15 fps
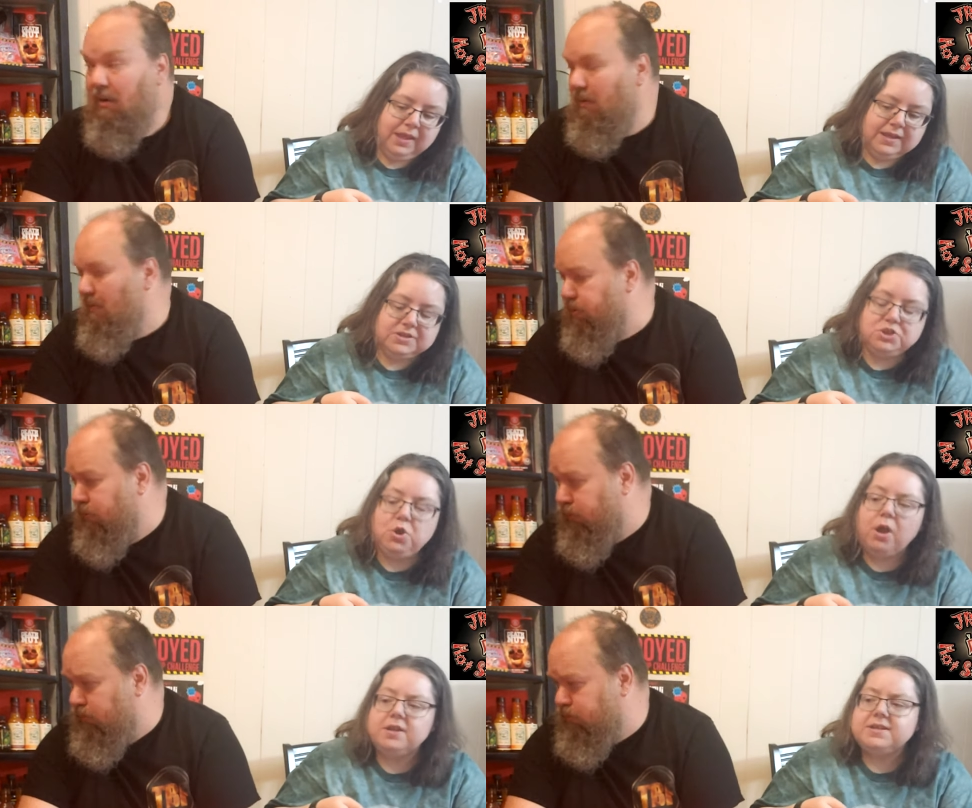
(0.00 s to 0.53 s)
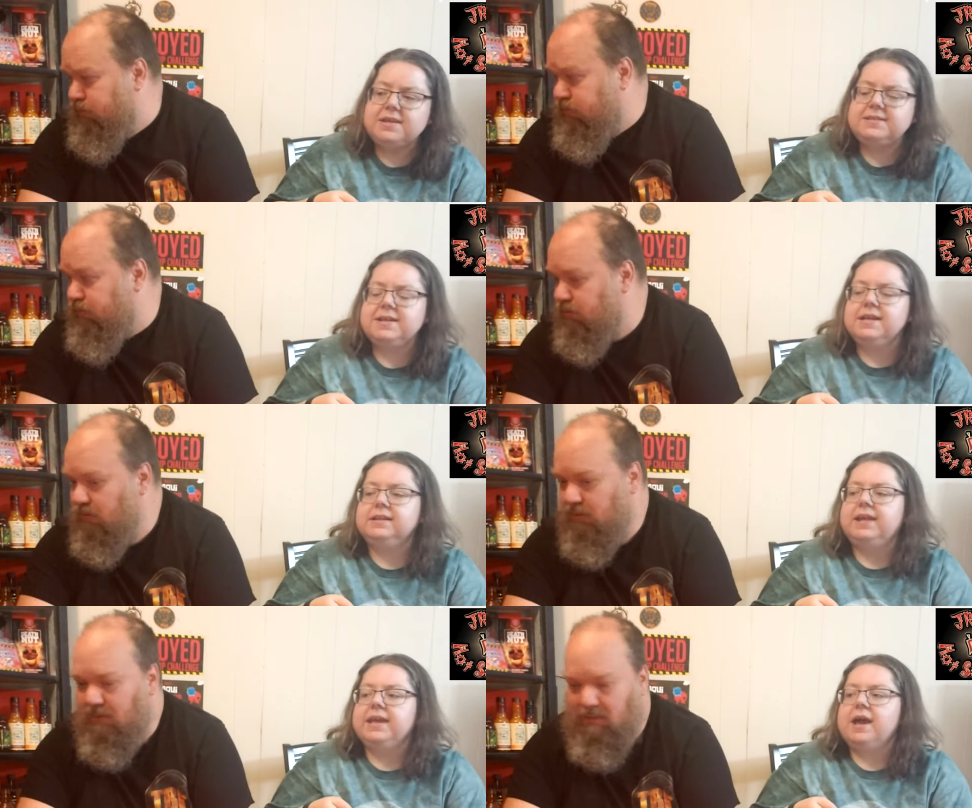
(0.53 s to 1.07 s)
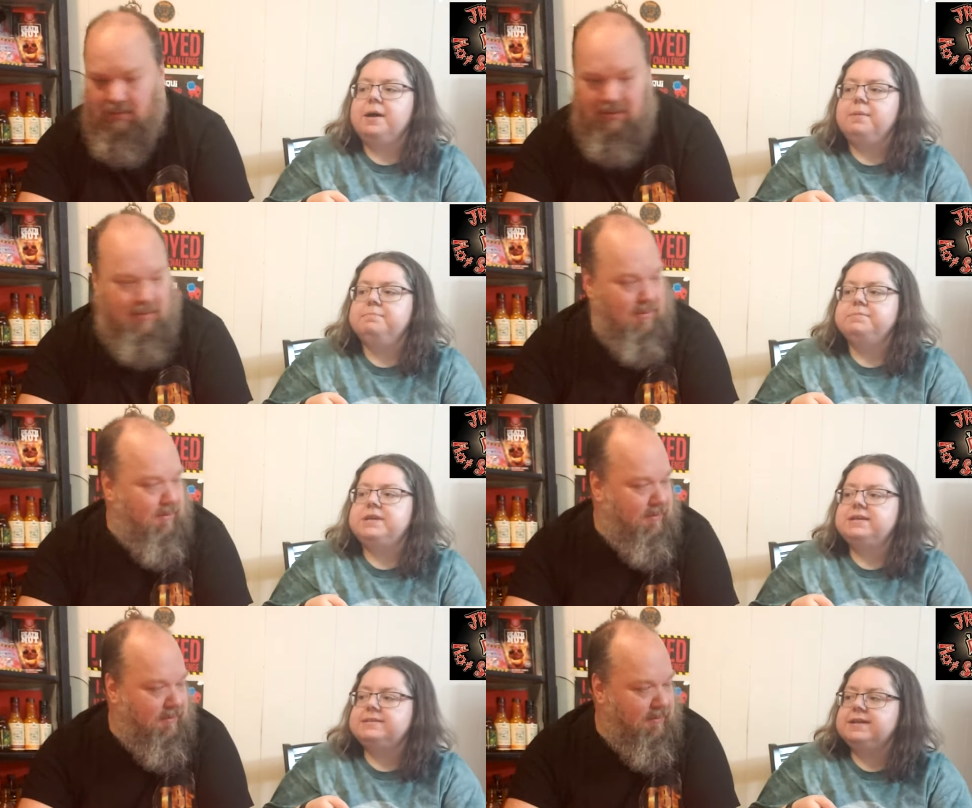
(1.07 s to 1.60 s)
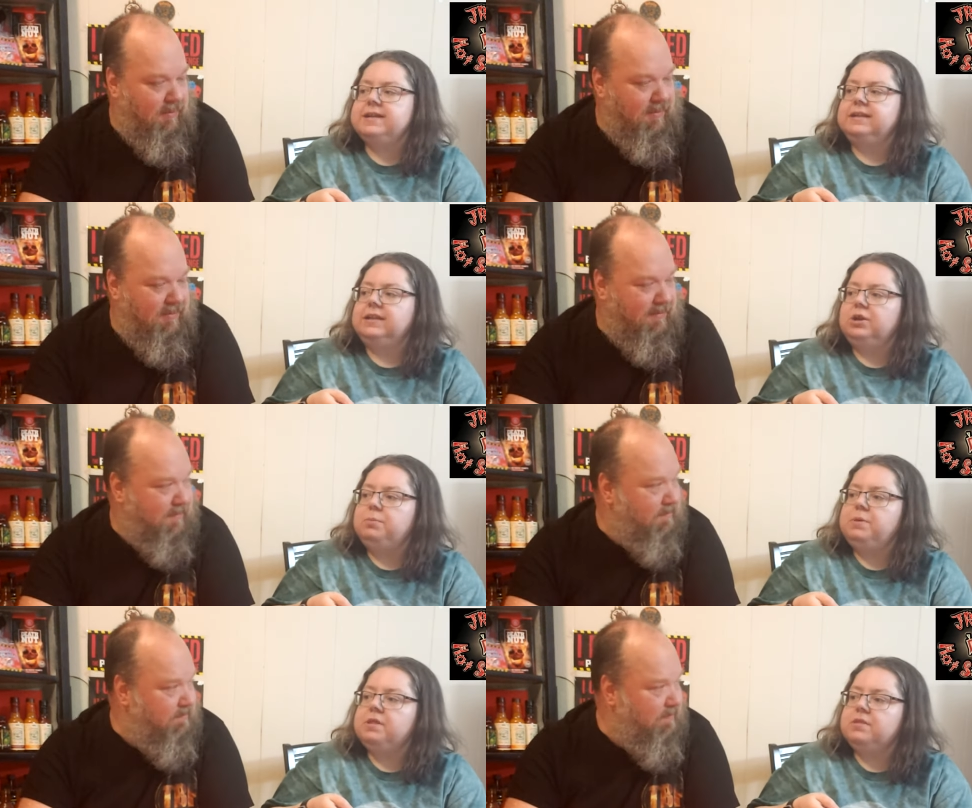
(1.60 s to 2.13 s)
Speaker 1: It's tasting like I'm tasting a
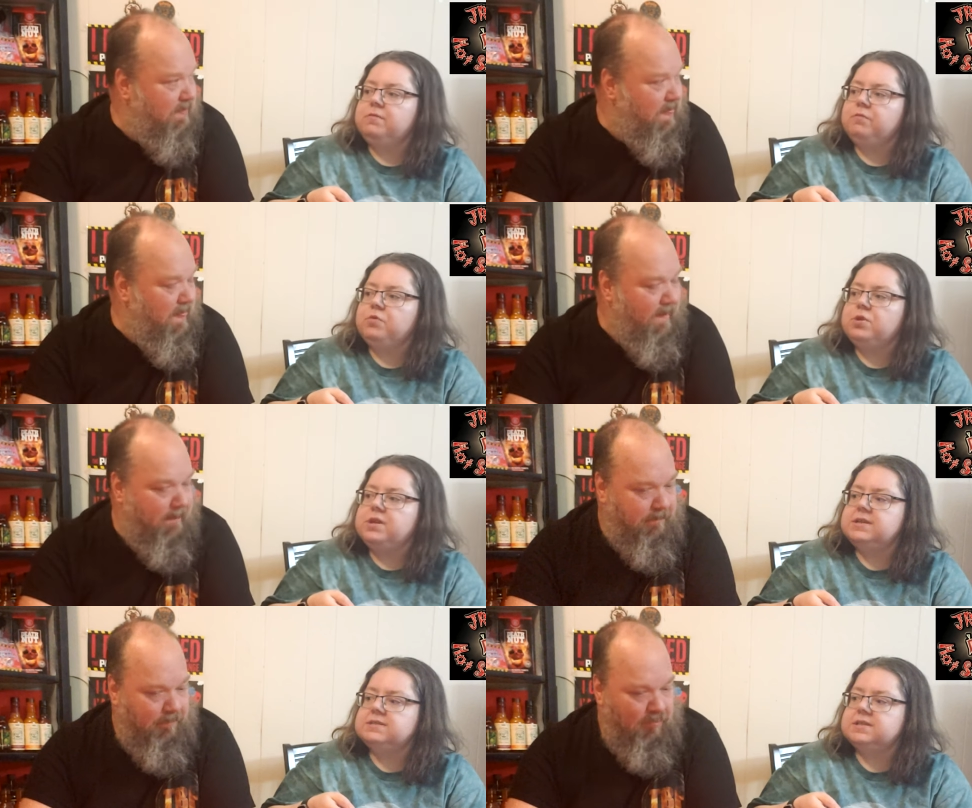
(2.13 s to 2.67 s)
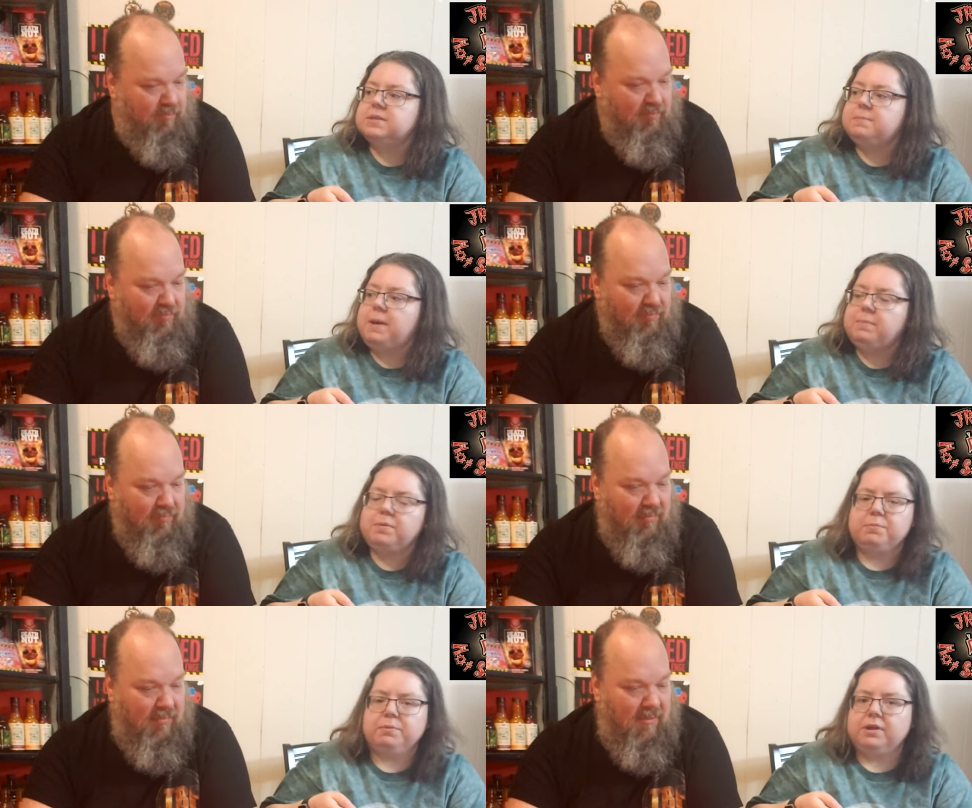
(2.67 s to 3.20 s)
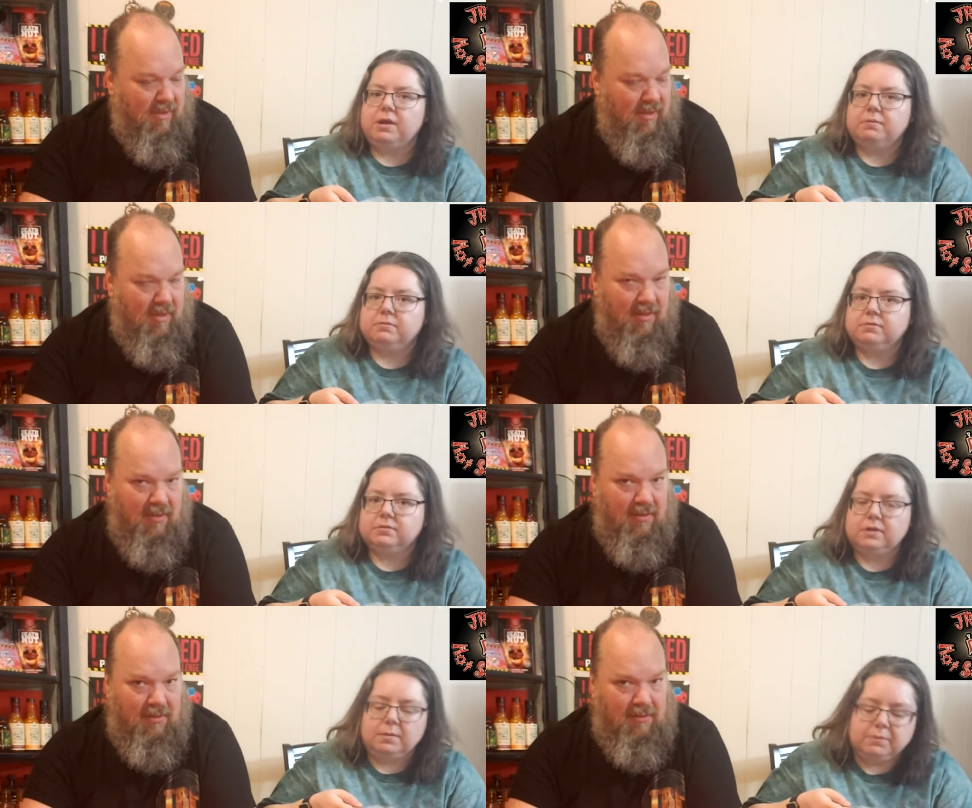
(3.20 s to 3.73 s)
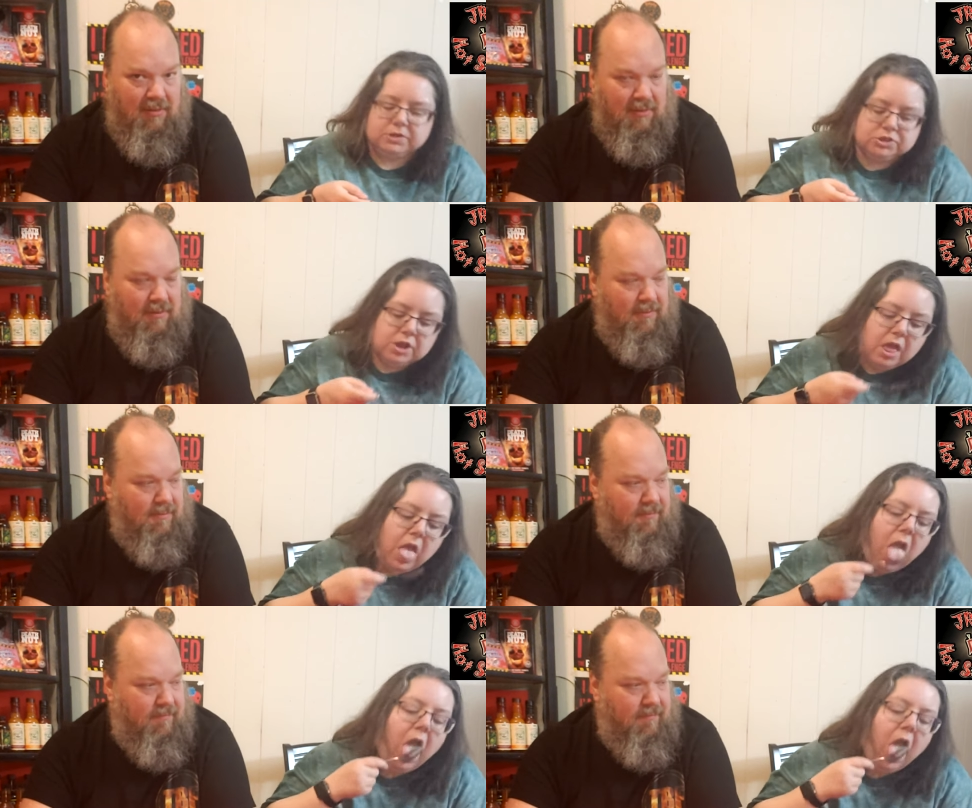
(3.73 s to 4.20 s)
little bit of the fruitiness of the pepper, but not not much.